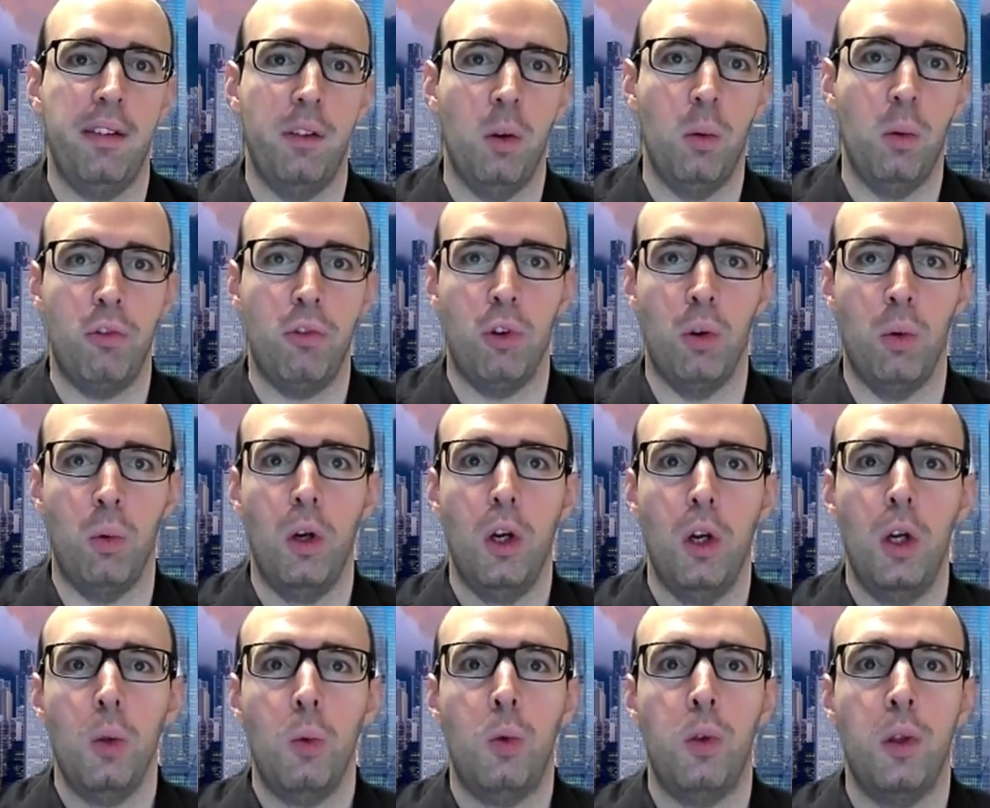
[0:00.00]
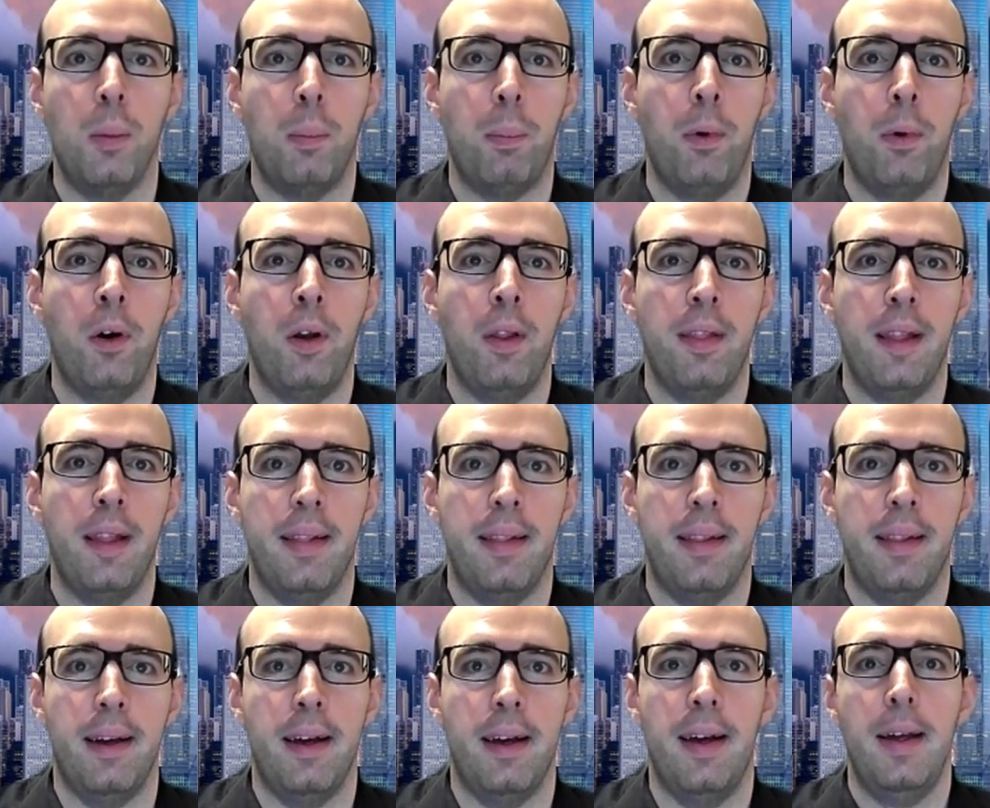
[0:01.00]
No, so to the point
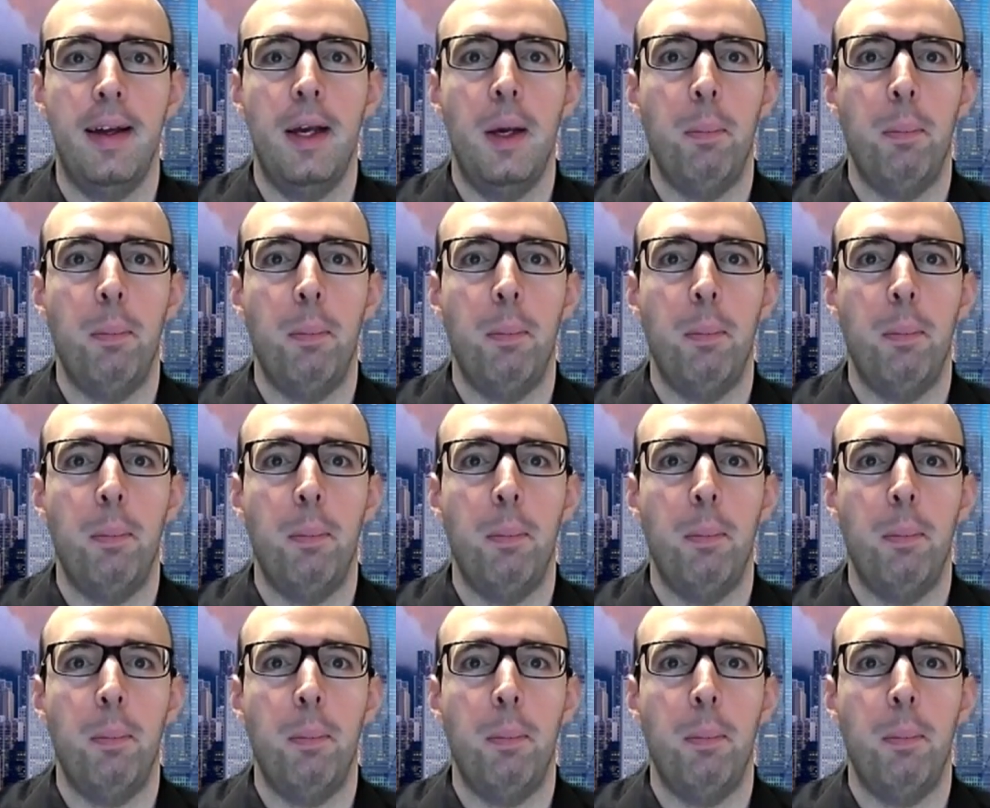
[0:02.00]
that